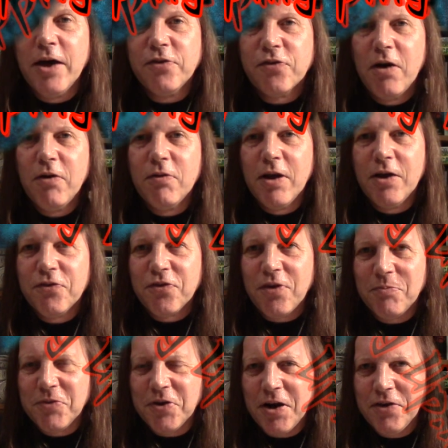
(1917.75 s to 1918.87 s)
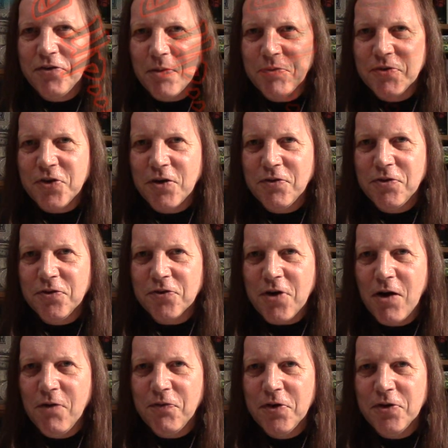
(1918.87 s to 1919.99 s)
So let's sum today's episode of the
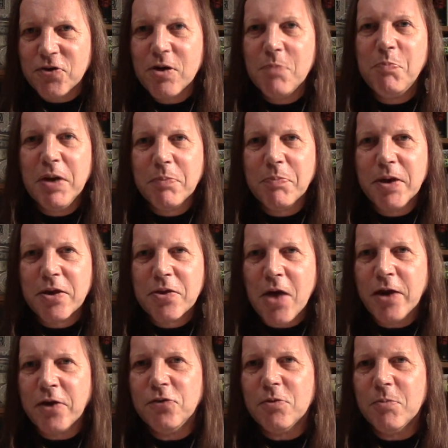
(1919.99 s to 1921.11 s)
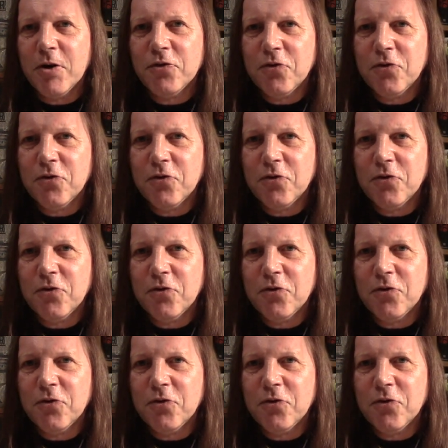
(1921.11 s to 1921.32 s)
show. Firstly, a big, big thank you to my